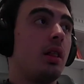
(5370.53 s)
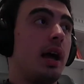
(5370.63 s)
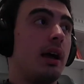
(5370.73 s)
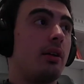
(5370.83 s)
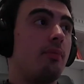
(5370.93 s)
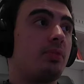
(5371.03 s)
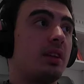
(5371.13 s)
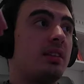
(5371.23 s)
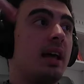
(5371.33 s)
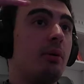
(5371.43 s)
like
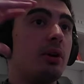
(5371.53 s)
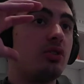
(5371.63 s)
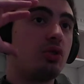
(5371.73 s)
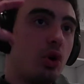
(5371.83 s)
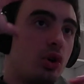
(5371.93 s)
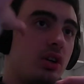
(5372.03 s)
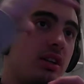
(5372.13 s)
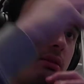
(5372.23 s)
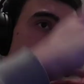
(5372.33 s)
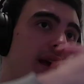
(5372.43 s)
they were so
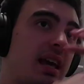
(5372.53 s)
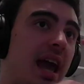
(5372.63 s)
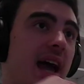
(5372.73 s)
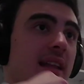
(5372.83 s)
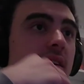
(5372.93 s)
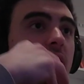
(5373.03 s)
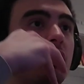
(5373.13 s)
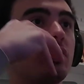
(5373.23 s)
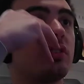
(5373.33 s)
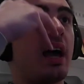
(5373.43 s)
good in
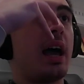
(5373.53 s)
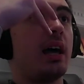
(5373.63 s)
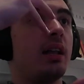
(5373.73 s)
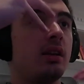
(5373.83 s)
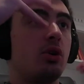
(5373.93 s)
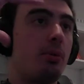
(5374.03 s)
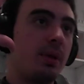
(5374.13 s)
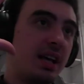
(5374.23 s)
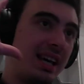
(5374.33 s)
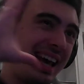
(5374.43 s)
mechanics and
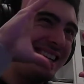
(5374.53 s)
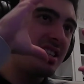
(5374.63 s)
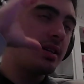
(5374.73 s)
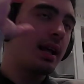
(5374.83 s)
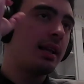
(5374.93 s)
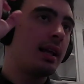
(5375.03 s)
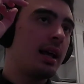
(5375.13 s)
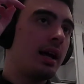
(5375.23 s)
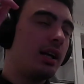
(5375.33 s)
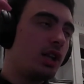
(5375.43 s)
communication, and
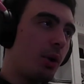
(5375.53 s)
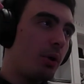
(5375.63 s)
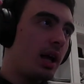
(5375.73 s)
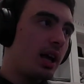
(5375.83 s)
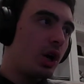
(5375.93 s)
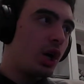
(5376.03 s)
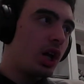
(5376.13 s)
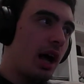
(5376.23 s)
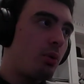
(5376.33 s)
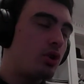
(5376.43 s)
they were like a
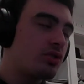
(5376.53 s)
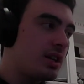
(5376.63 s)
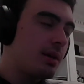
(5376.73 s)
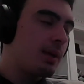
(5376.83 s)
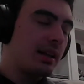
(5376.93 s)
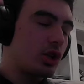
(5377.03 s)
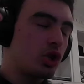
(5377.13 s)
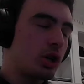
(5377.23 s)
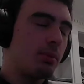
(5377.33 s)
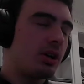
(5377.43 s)
clown team, like the
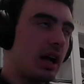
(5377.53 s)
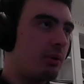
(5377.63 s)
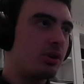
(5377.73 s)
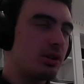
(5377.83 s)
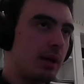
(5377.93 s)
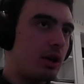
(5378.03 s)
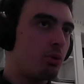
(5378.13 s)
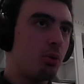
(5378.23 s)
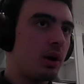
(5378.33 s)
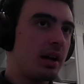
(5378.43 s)
German clown team that
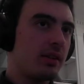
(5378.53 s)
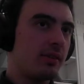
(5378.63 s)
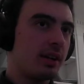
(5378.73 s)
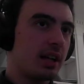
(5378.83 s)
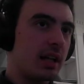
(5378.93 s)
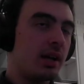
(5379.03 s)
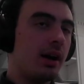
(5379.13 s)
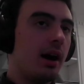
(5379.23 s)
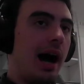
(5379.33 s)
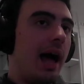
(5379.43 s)
you would want to in the clan.
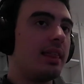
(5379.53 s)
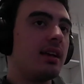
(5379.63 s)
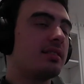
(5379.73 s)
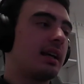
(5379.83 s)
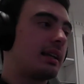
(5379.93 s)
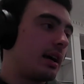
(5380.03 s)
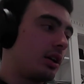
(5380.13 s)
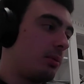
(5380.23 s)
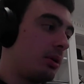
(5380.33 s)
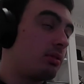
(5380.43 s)
I think he's not that
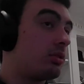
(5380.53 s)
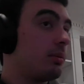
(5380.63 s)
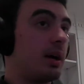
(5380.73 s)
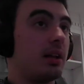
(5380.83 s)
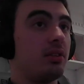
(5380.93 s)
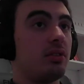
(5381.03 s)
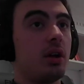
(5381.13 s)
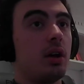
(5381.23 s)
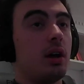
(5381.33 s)
good anymore, to be honest.